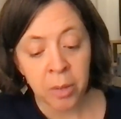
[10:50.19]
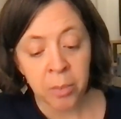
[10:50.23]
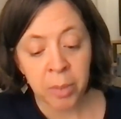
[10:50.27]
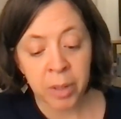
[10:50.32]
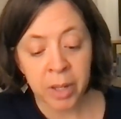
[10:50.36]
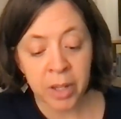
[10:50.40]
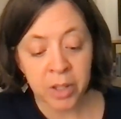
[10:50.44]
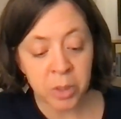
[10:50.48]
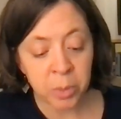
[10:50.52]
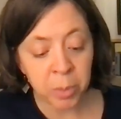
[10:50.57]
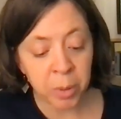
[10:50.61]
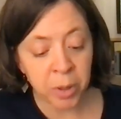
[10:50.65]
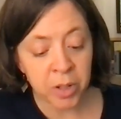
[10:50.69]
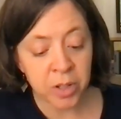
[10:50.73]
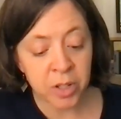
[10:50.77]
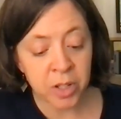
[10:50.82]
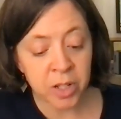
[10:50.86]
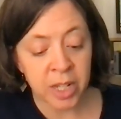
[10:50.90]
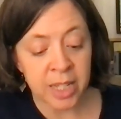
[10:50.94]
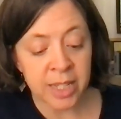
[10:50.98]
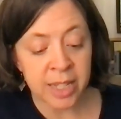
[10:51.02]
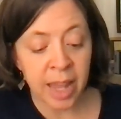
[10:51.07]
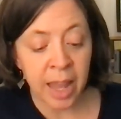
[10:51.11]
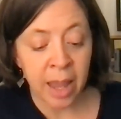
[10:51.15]
because a
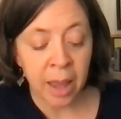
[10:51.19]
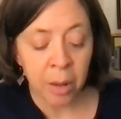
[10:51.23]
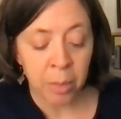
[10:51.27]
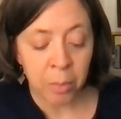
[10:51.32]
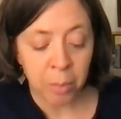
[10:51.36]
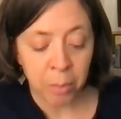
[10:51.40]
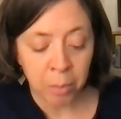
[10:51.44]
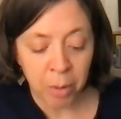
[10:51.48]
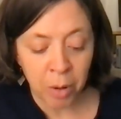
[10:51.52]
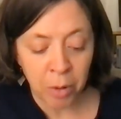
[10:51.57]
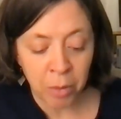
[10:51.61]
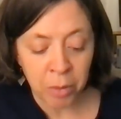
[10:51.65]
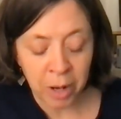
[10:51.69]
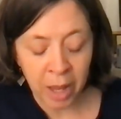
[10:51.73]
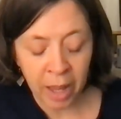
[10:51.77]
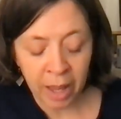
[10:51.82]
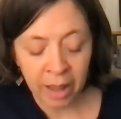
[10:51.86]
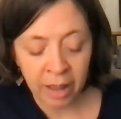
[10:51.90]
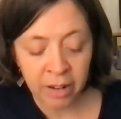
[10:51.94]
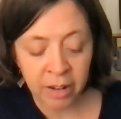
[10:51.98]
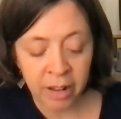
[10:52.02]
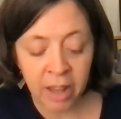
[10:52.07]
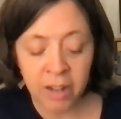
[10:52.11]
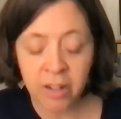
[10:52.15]
person is a
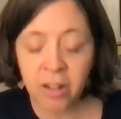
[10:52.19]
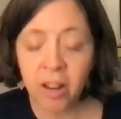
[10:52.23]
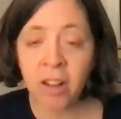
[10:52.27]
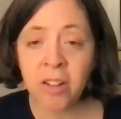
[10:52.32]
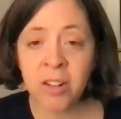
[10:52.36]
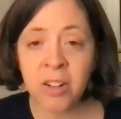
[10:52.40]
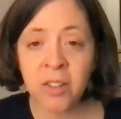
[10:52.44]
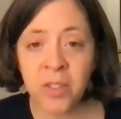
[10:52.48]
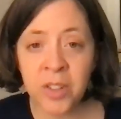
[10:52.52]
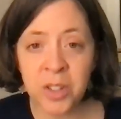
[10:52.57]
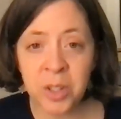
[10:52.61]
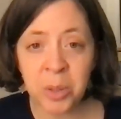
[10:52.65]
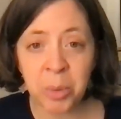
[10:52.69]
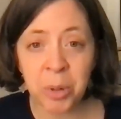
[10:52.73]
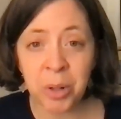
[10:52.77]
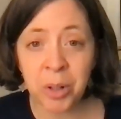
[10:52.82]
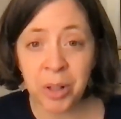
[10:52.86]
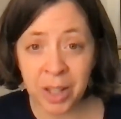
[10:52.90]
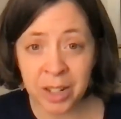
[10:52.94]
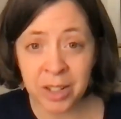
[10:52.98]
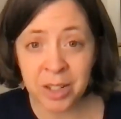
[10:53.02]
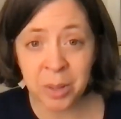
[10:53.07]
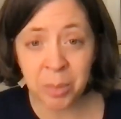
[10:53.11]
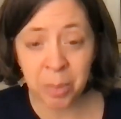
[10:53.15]
monad and not divisible
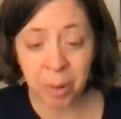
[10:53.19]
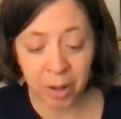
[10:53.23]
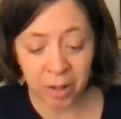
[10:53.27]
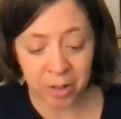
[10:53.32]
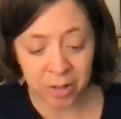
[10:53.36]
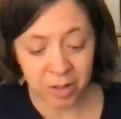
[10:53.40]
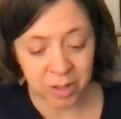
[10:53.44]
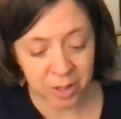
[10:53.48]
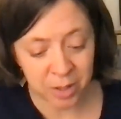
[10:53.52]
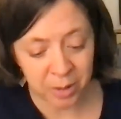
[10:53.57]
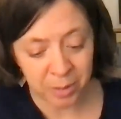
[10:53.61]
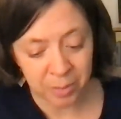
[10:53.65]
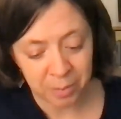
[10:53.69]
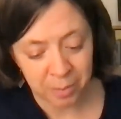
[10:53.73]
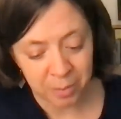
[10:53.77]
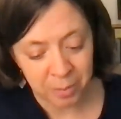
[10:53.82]
into parts.